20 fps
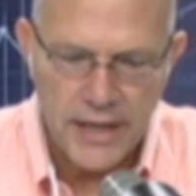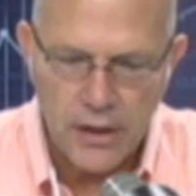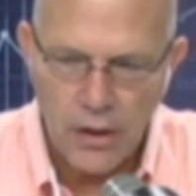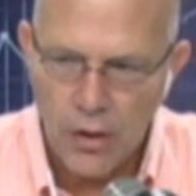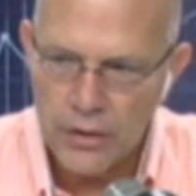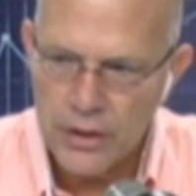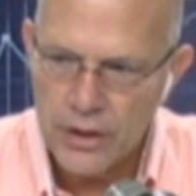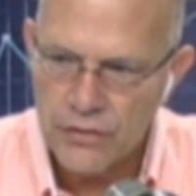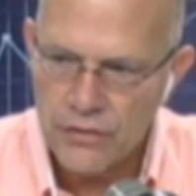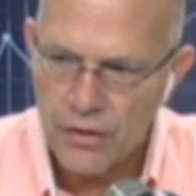
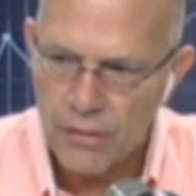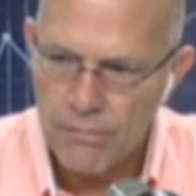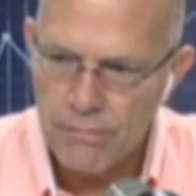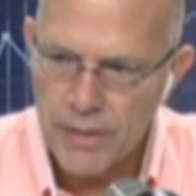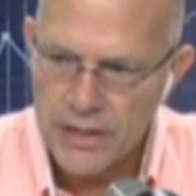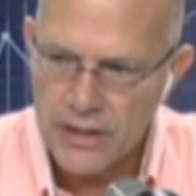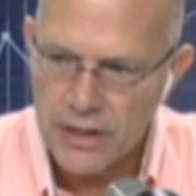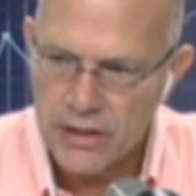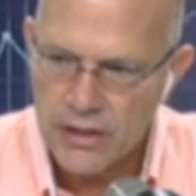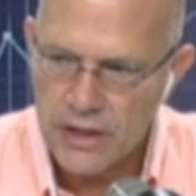calling us from
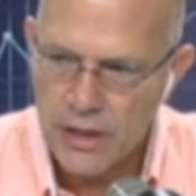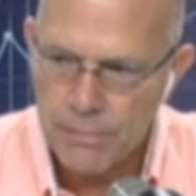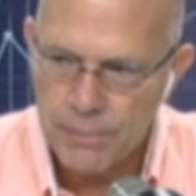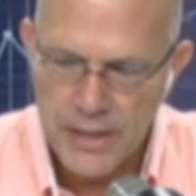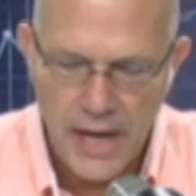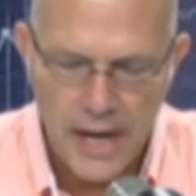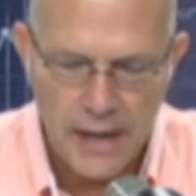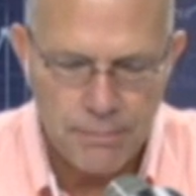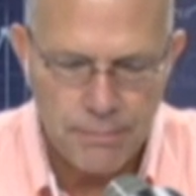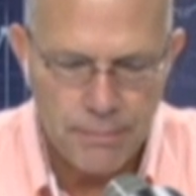Mississippi.
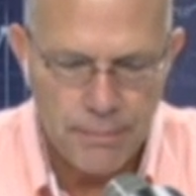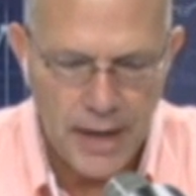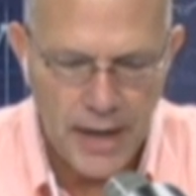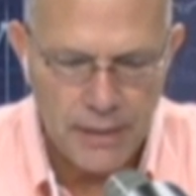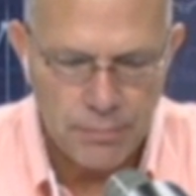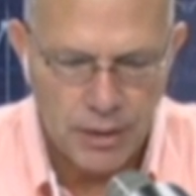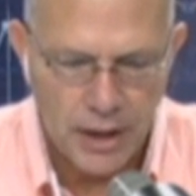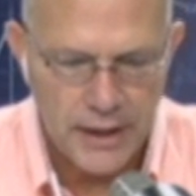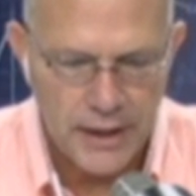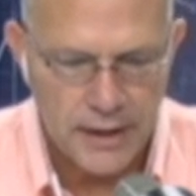Hey, hey,
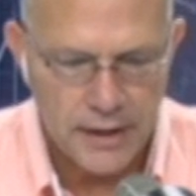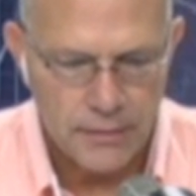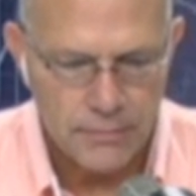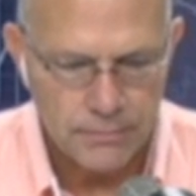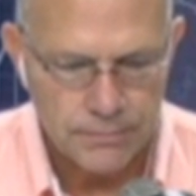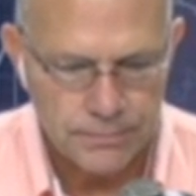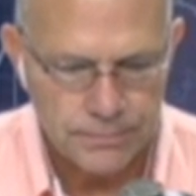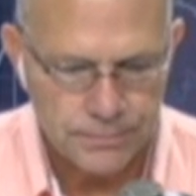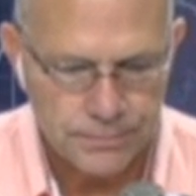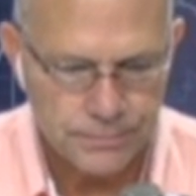Blake.
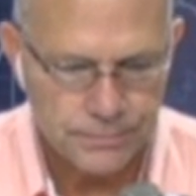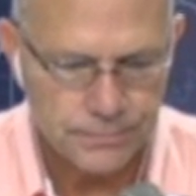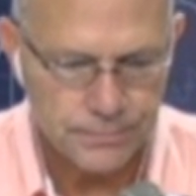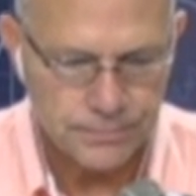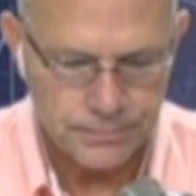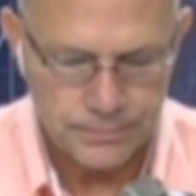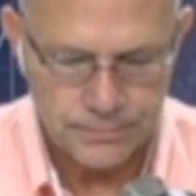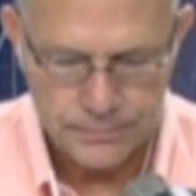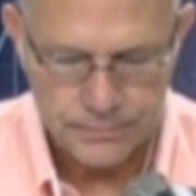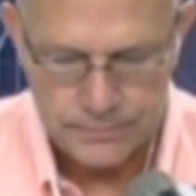
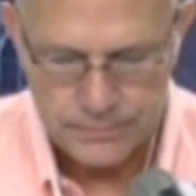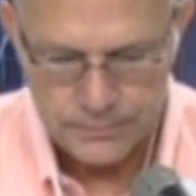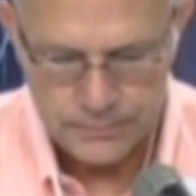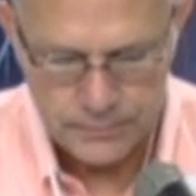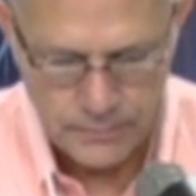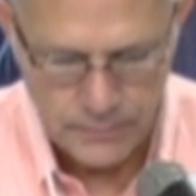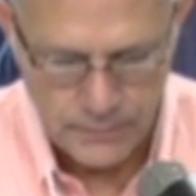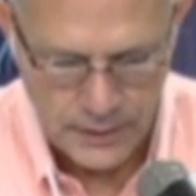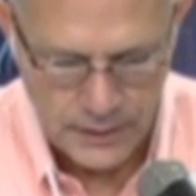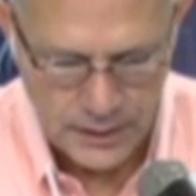
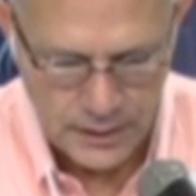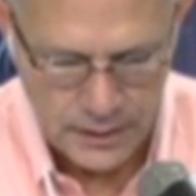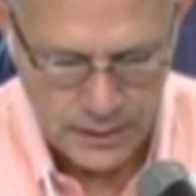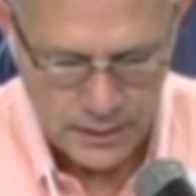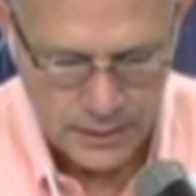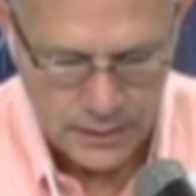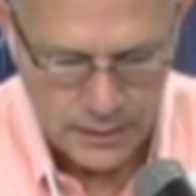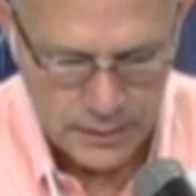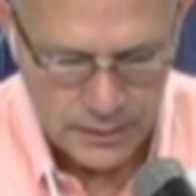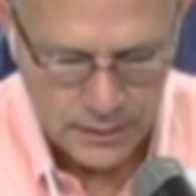Good
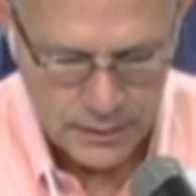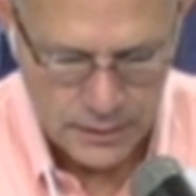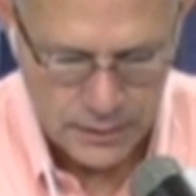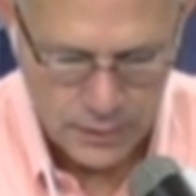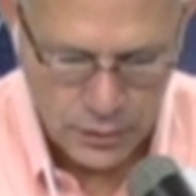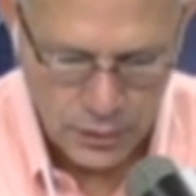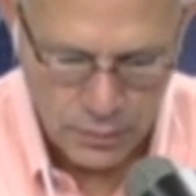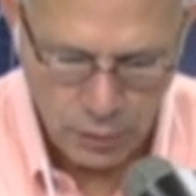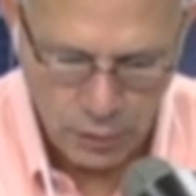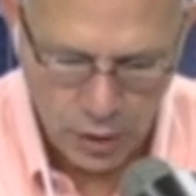morning.
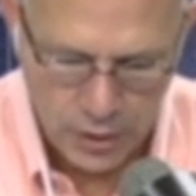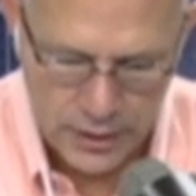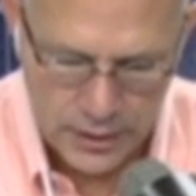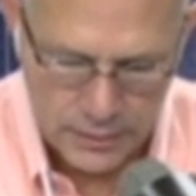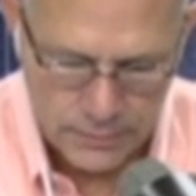Good morning.